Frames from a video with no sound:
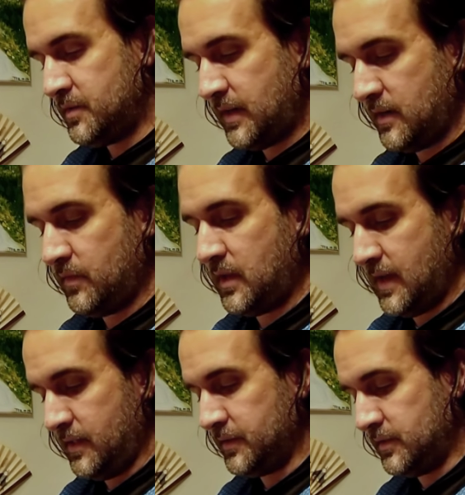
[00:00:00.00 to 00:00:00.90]
side of the
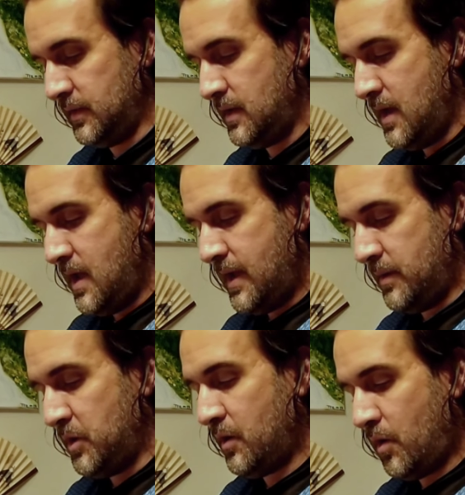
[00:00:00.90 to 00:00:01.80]
galaxy,
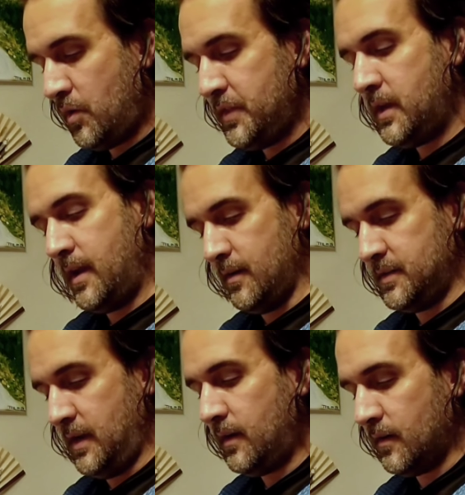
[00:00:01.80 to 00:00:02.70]
had been called the
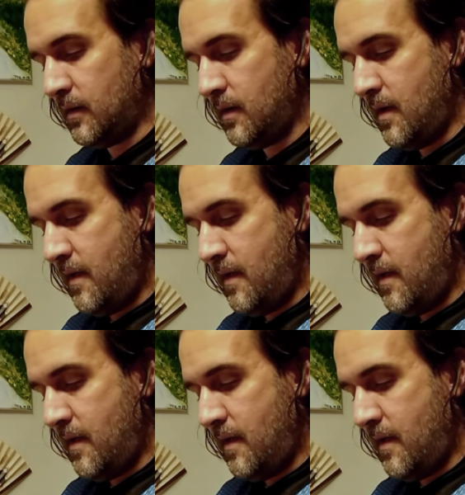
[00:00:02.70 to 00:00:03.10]
caretaker,